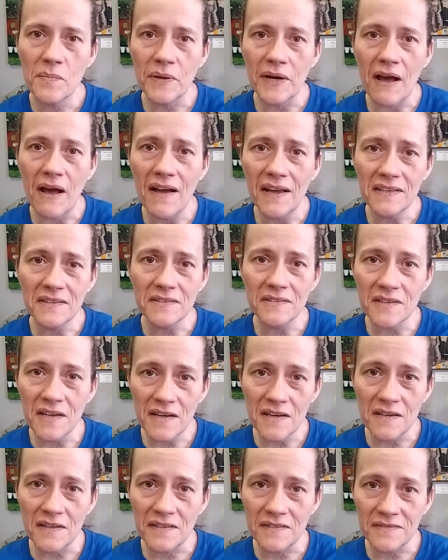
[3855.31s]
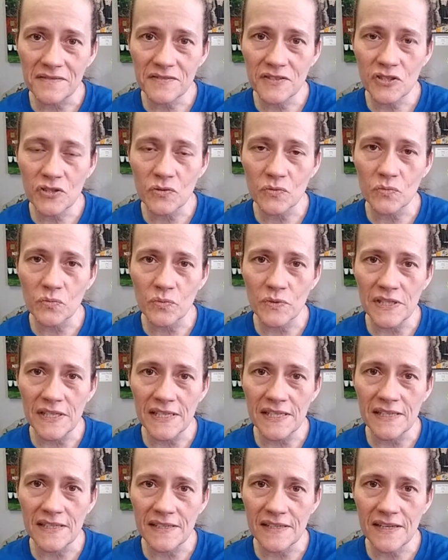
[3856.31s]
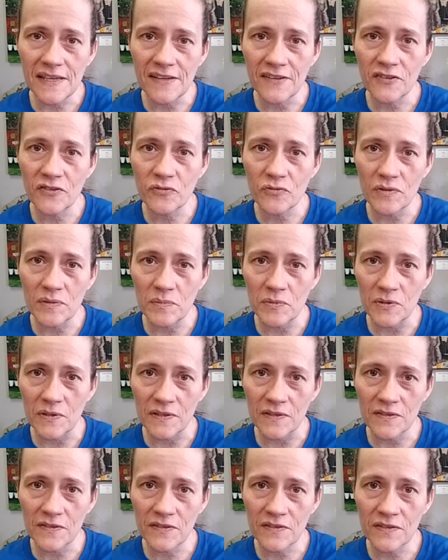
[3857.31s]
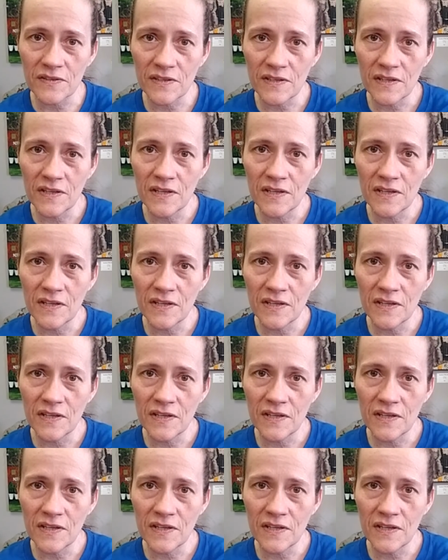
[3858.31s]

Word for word: but I love to read history books